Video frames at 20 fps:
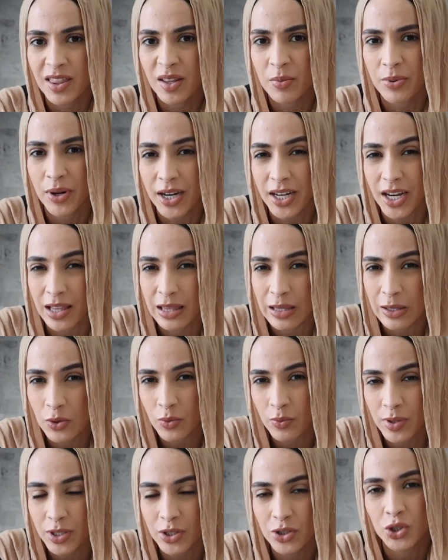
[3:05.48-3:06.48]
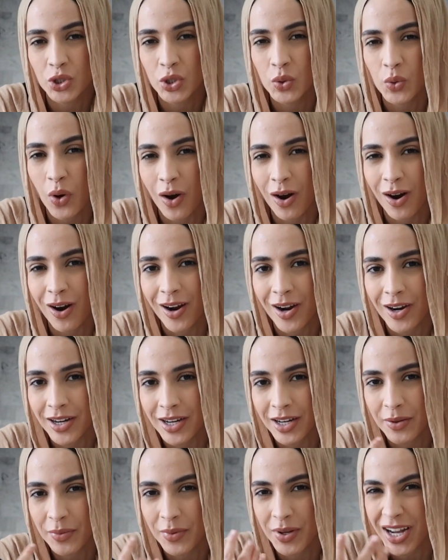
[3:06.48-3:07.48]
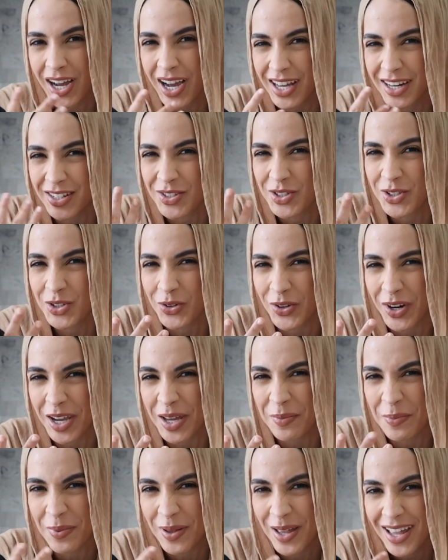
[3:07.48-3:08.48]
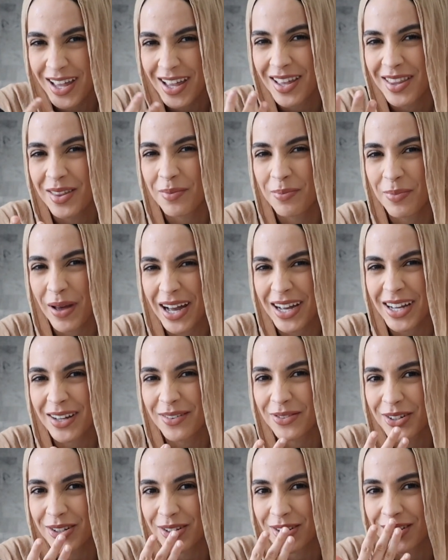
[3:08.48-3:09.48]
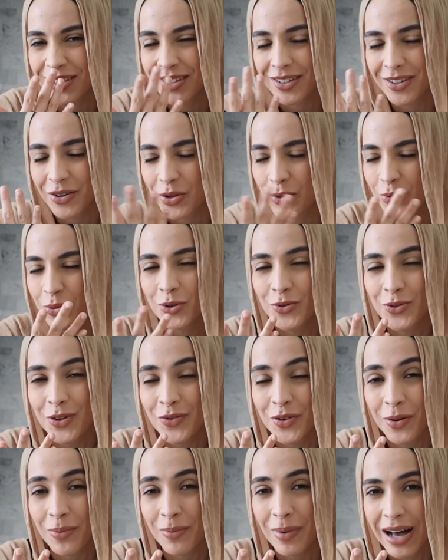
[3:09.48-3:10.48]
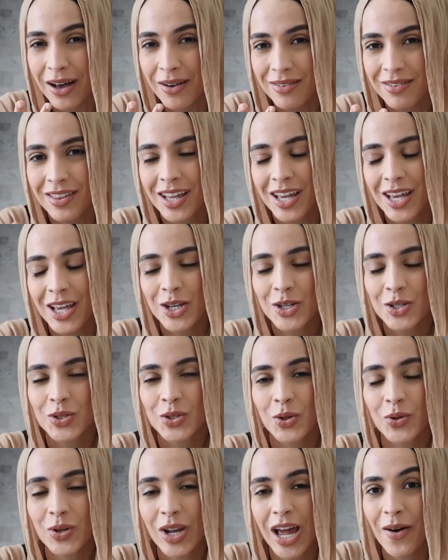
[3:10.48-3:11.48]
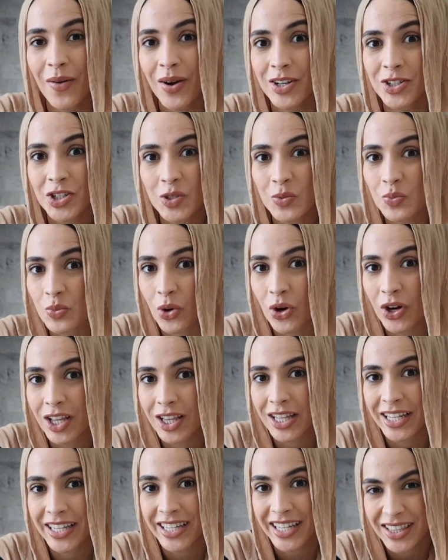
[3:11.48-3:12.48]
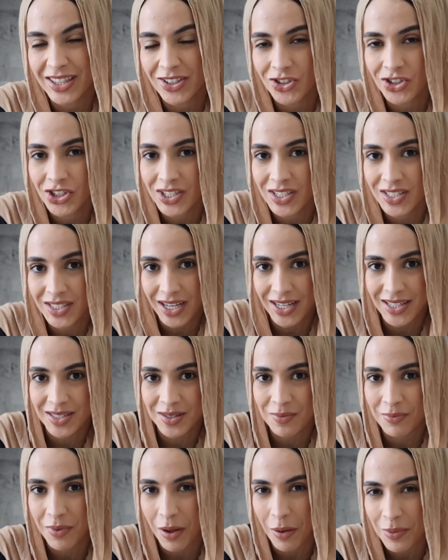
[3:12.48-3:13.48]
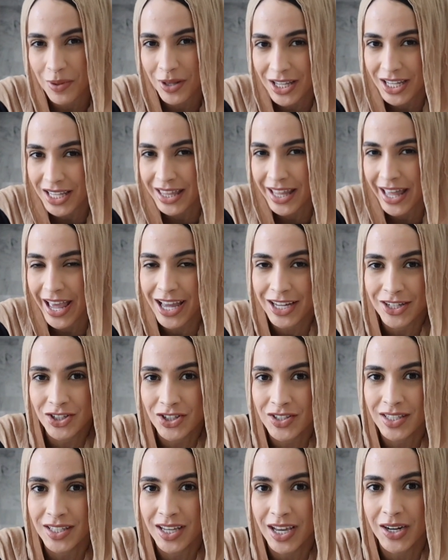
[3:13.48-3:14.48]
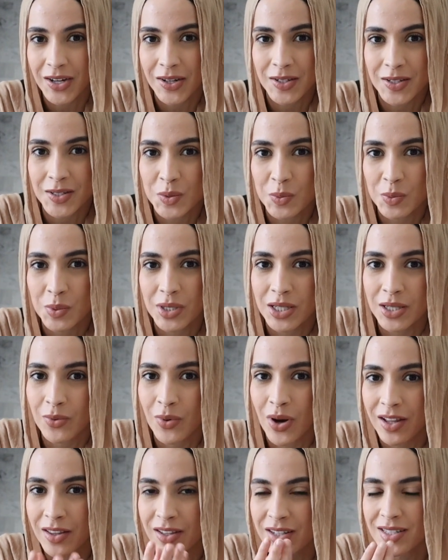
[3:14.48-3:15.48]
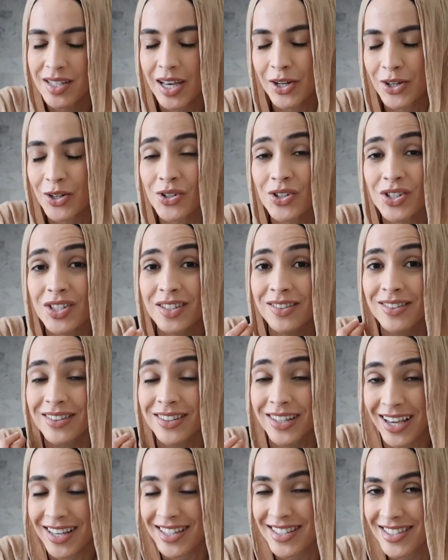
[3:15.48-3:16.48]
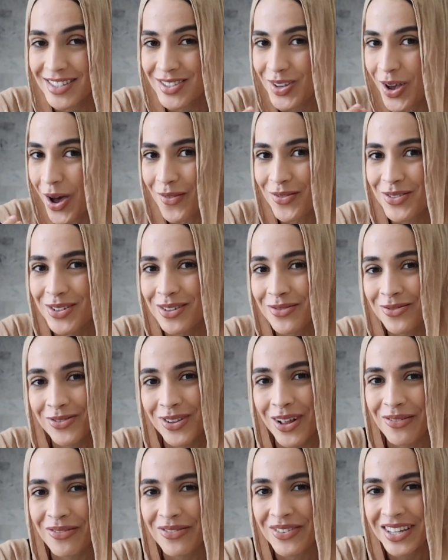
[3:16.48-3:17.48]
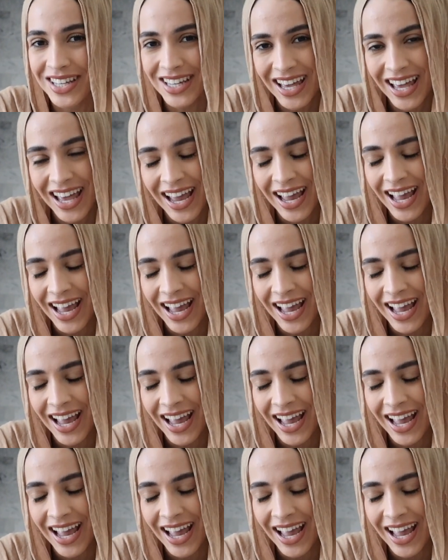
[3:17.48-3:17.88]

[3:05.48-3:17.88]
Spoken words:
the bread a little bit too hard, and it would kind of scrape the back of the roof of your mouth. So now I just broil it, get the cheese nice and bubbly, the edges get crispy while the center is still nice, soft, and fluffy.